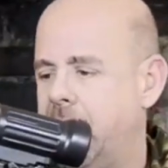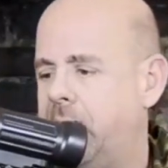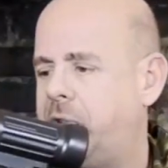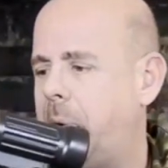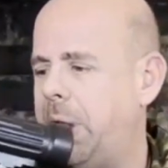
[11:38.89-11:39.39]

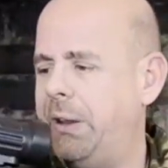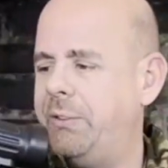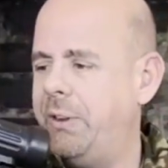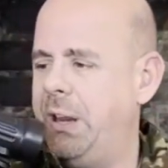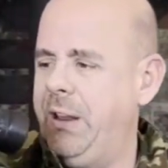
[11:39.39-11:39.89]
So it
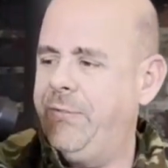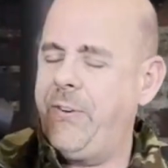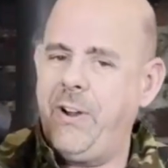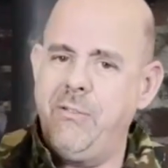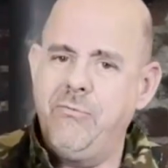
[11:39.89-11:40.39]
is
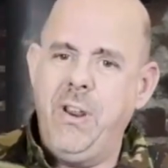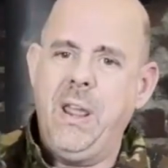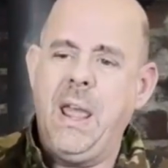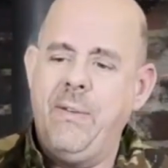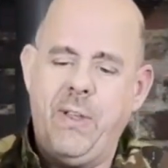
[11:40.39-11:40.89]
very
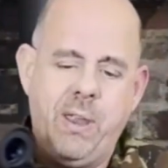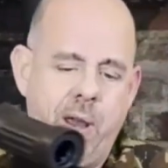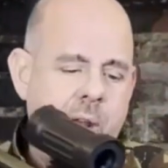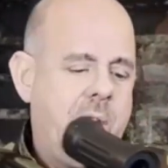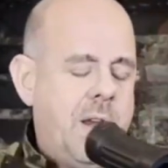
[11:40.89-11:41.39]
rear heavy,
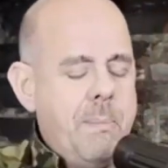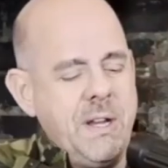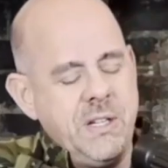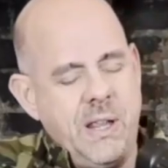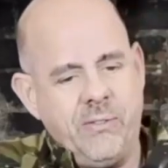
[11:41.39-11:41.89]
and I can
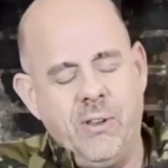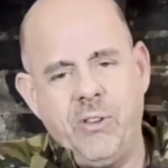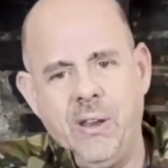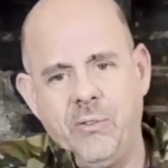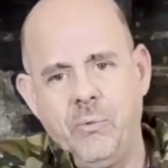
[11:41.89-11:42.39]
imagine that's going to
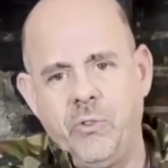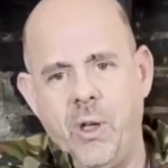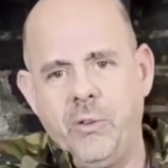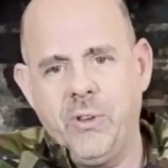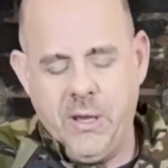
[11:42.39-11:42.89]
take some
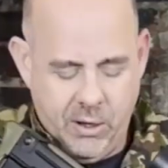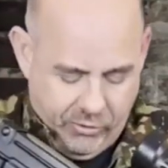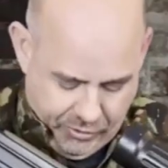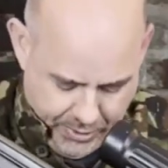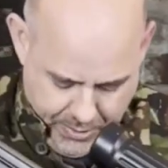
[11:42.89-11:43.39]
time to get
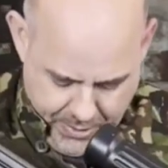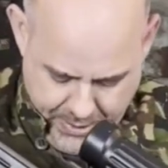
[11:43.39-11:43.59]
used to.